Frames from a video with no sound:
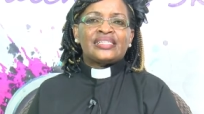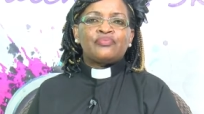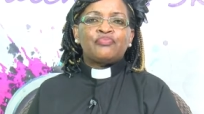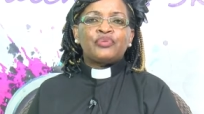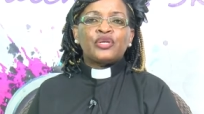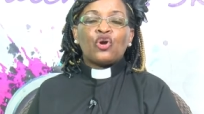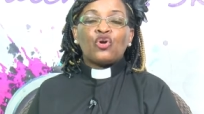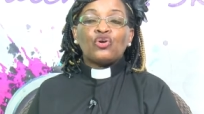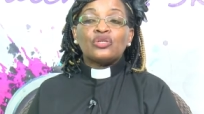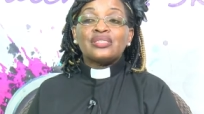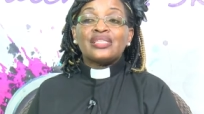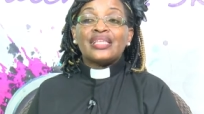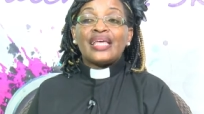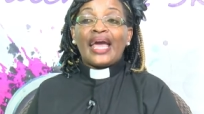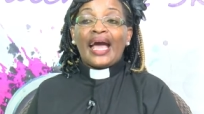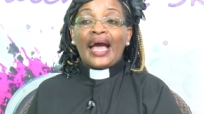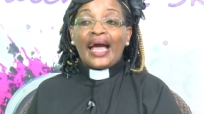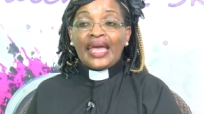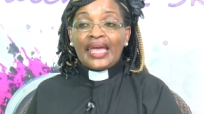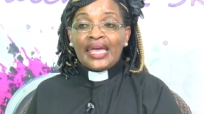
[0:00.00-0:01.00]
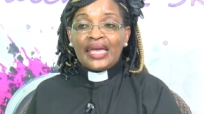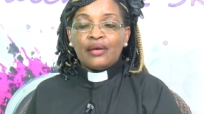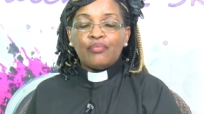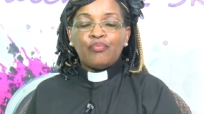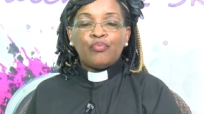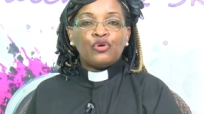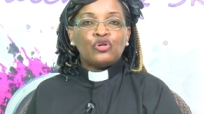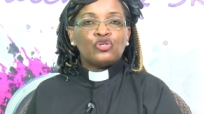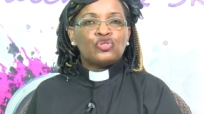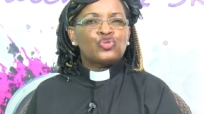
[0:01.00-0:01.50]
because they are
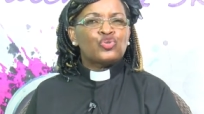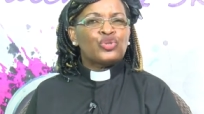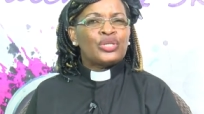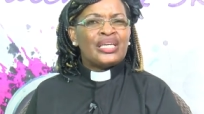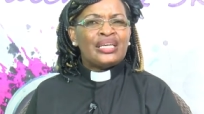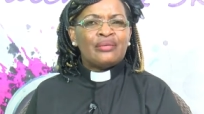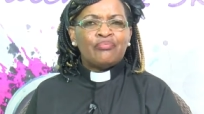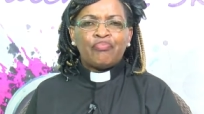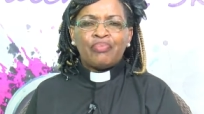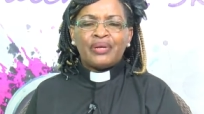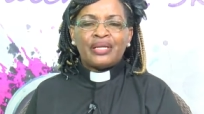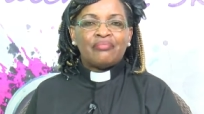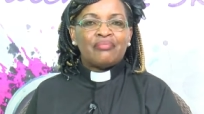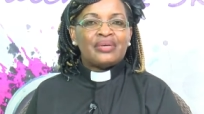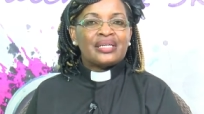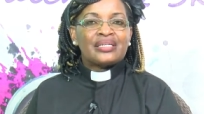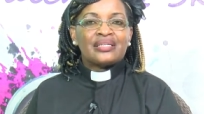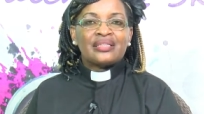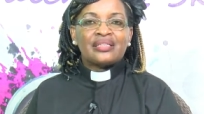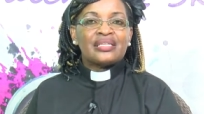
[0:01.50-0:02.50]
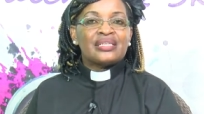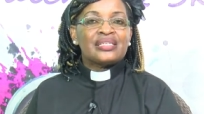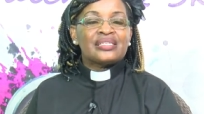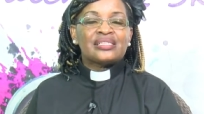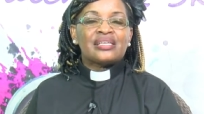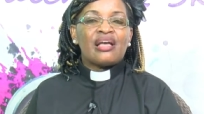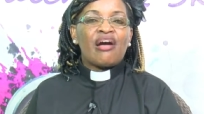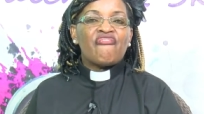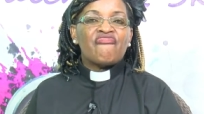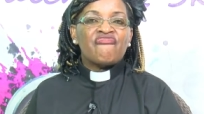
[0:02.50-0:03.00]
able to implement things